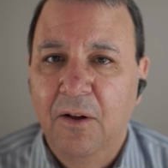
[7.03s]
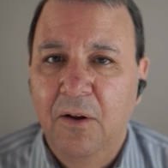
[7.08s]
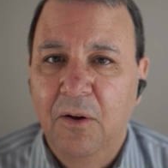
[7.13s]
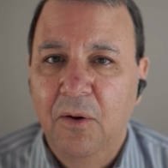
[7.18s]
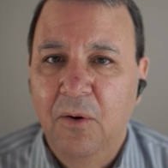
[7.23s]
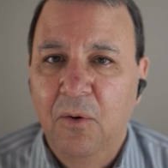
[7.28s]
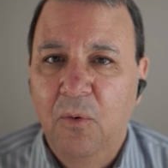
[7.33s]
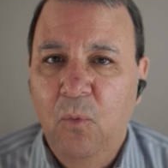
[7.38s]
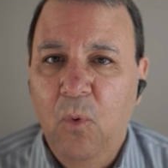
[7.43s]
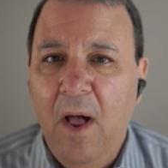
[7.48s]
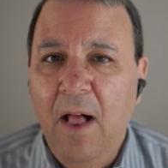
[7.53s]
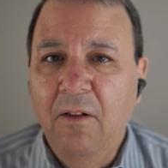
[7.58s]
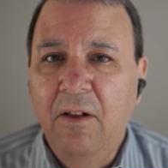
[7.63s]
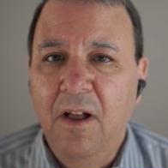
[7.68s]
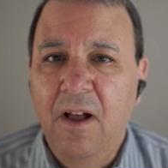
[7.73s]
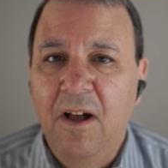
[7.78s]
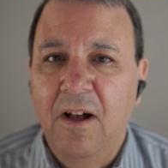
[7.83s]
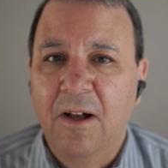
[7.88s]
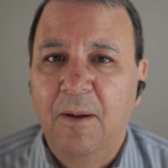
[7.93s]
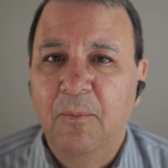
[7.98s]

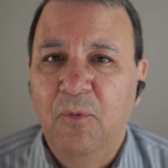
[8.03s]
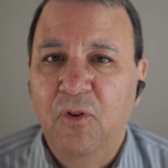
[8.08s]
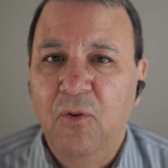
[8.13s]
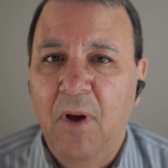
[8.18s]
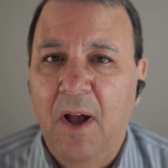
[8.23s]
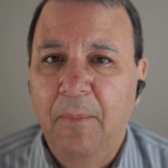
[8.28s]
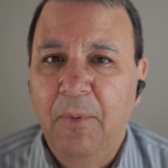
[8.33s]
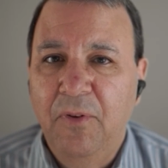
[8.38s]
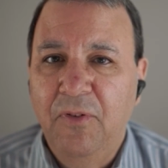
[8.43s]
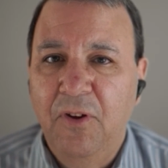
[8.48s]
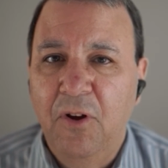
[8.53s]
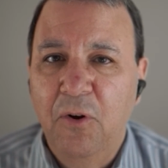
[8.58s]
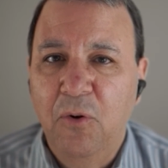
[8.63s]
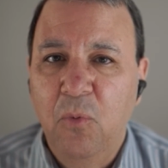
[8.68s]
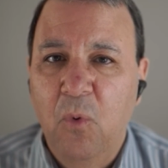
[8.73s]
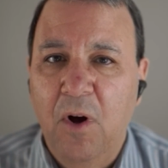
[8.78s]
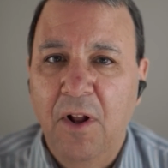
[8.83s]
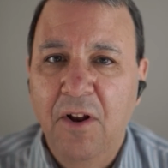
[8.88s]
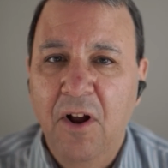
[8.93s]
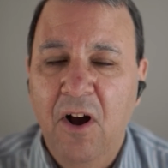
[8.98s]
Welcome to episode
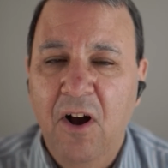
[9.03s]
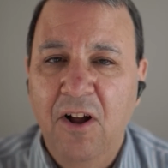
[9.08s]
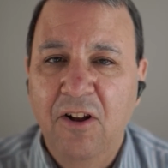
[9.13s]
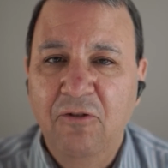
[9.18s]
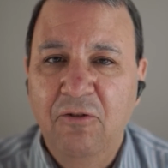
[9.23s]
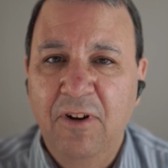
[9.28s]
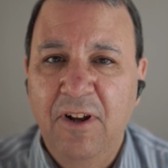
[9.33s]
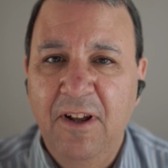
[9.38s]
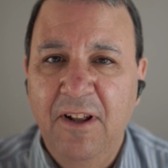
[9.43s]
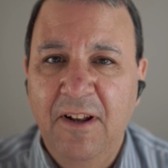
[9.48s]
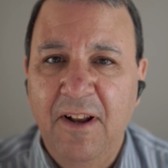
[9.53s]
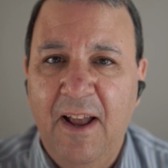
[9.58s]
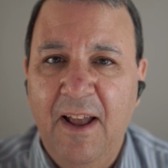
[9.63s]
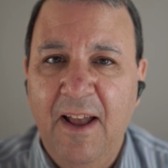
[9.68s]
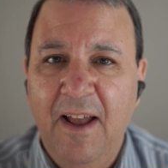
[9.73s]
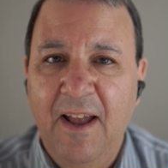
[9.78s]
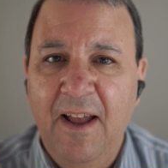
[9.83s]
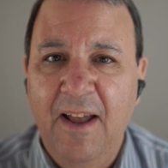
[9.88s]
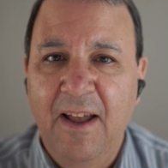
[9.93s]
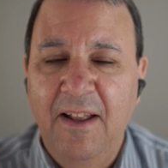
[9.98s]

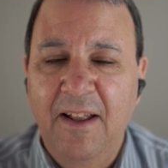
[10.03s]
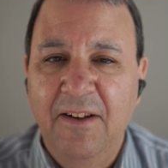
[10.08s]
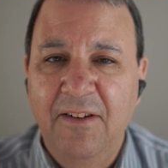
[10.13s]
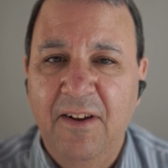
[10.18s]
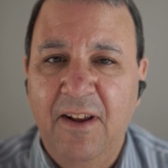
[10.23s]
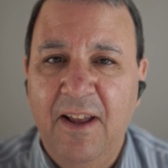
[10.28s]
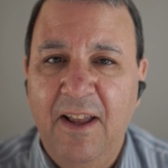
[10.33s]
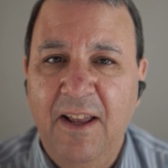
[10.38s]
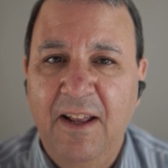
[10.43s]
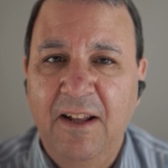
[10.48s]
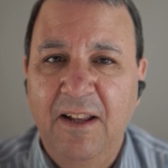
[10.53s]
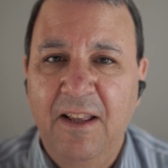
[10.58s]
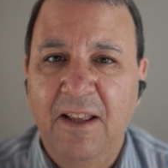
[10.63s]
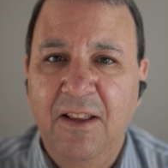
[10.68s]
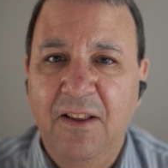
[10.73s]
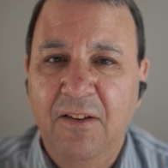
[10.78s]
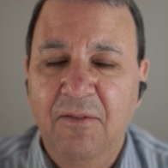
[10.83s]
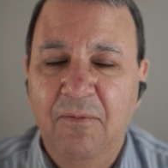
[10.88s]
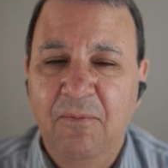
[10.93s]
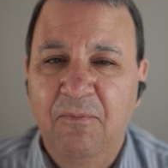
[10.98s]

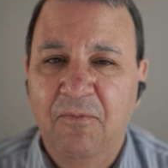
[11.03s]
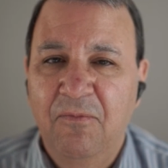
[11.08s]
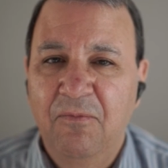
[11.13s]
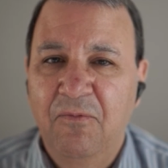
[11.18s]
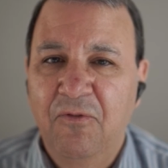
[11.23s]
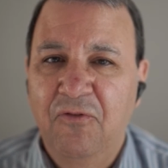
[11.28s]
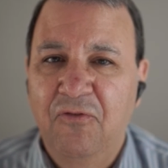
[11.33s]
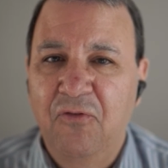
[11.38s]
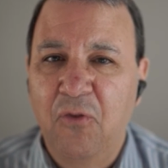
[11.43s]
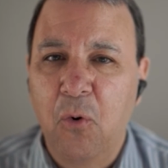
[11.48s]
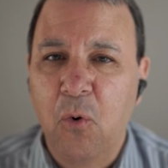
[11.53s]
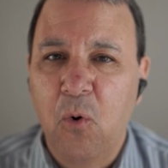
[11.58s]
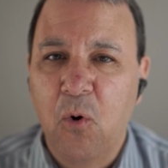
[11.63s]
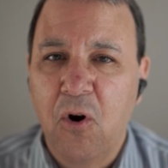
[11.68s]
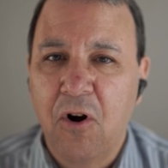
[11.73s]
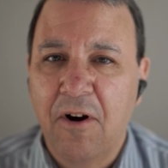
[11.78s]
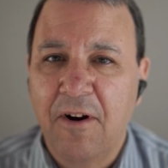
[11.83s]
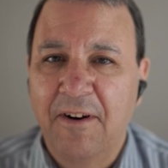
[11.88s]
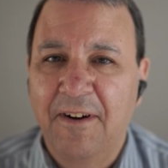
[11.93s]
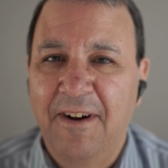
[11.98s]

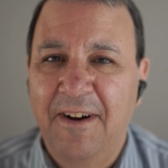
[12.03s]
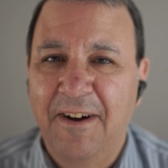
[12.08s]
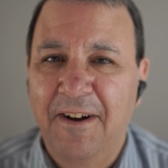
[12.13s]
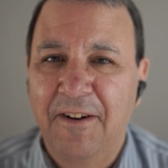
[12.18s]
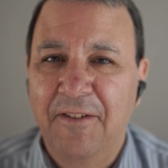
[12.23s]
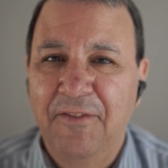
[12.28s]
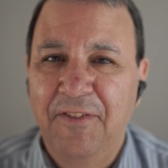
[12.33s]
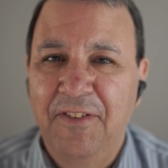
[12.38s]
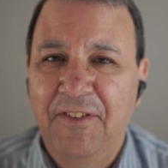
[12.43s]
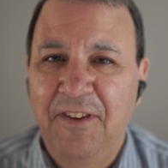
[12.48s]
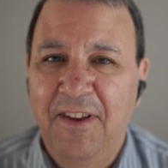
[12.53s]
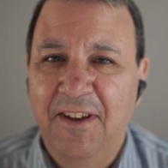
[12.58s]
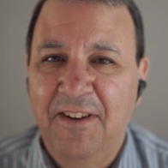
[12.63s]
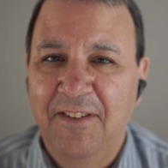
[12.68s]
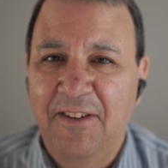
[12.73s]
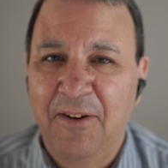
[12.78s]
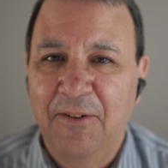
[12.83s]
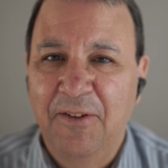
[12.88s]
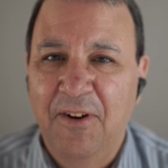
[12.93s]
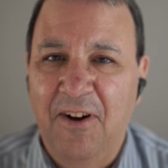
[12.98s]
184 of
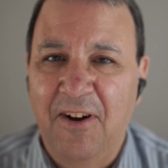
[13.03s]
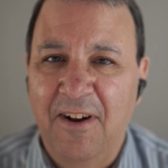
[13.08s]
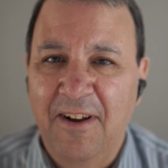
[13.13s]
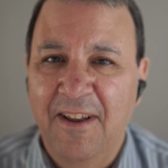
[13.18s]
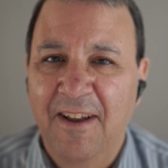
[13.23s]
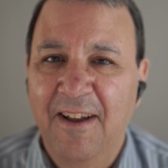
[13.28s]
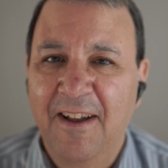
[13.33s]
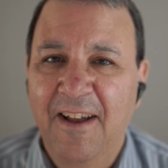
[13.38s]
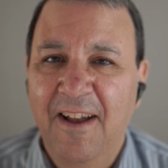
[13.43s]
CXO Talk.